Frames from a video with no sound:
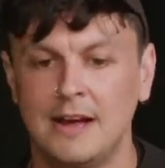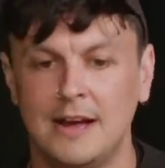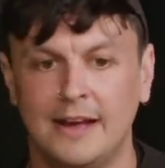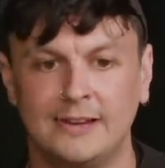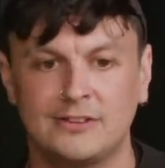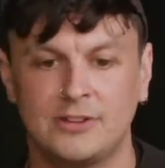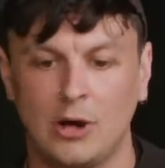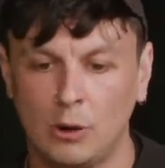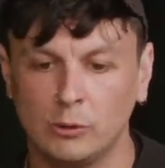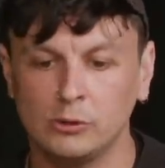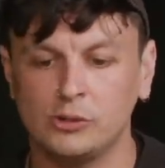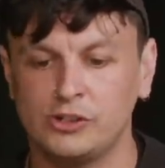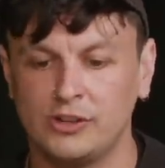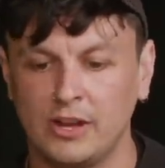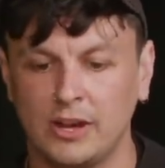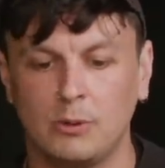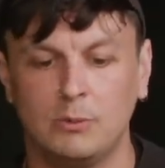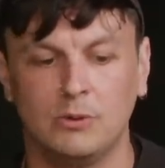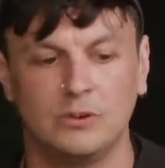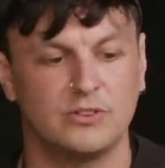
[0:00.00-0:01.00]
his whole
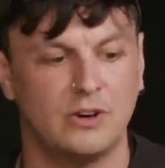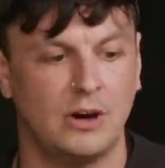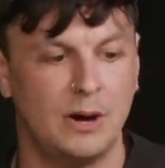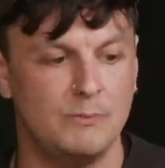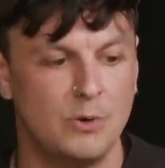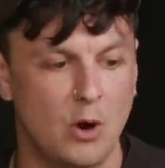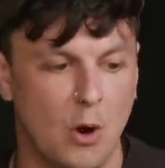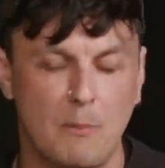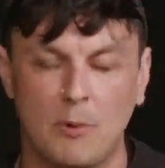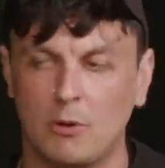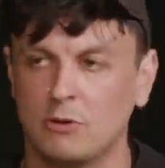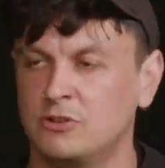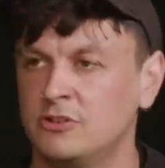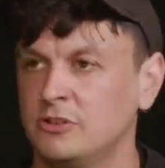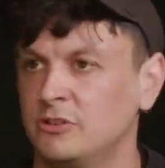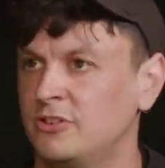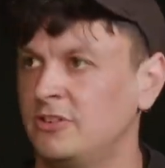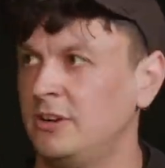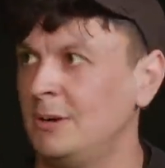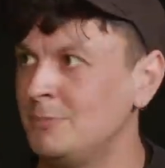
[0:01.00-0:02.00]
shtick was, I'm not Boris
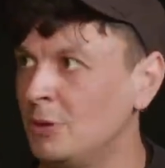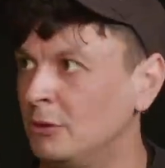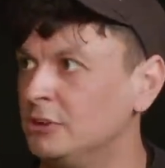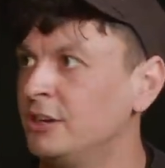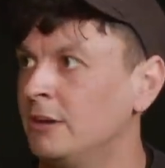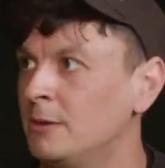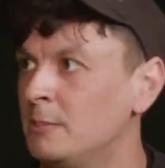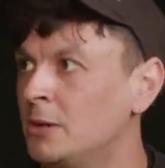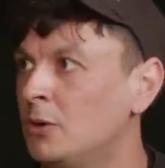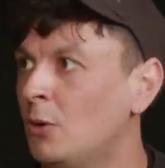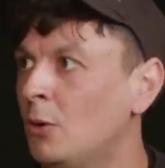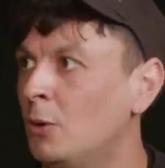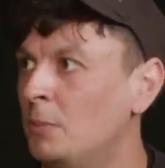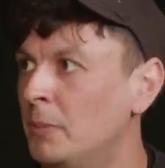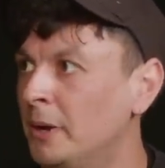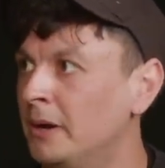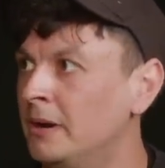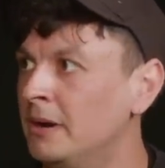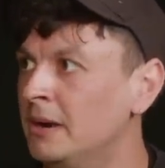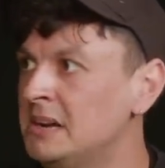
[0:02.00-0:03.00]
Johnson, I'm not Jeremy
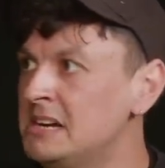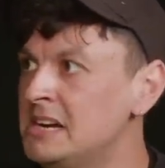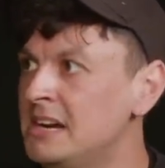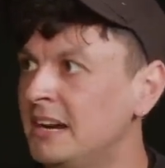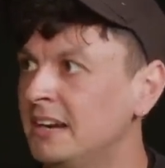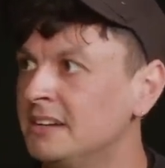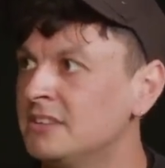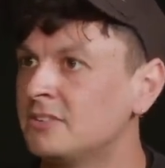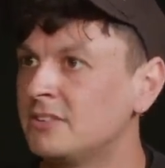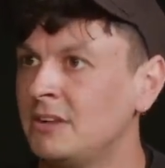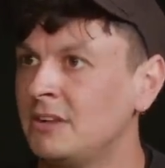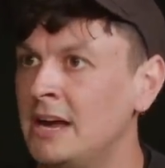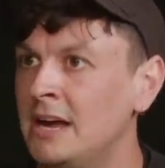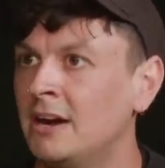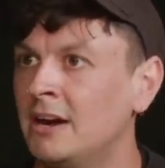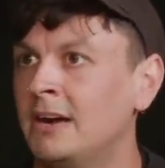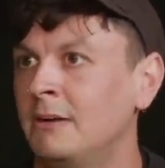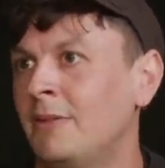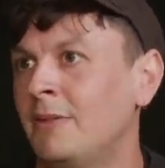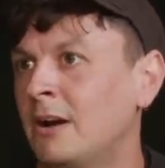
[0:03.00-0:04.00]
Corbyn, mm. and it's like,
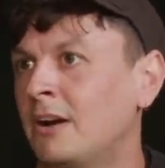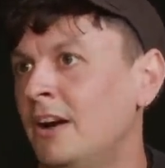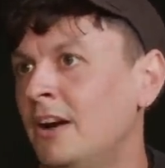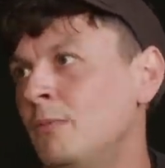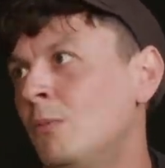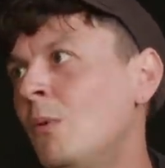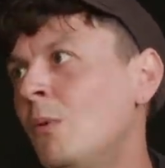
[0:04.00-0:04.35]
okay, that kind of